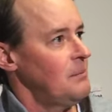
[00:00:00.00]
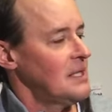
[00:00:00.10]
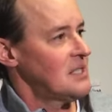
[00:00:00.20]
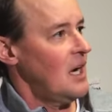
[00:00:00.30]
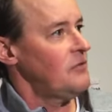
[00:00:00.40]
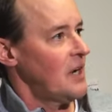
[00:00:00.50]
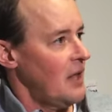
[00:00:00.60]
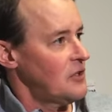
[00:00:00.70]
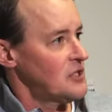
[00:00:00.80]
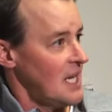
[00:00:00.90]
myself, and
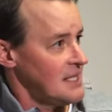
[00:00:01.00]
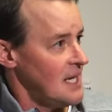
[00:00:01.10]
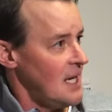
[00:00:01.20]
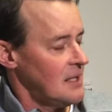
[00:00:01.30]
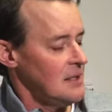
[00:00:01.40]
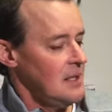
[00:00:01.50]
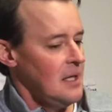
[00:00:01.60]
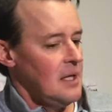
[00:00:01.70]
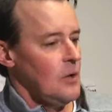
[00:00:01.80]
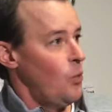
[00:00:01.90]
others had done
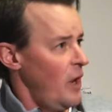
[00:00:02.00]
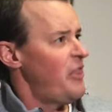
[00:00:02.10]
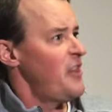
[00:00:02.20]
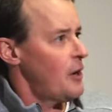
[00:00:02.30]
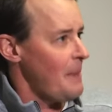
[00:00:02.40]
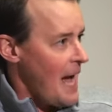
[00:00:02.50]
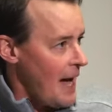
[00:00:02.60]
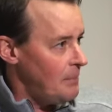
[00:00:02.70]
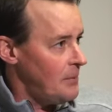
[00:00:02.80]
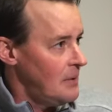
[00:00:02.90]
with their map.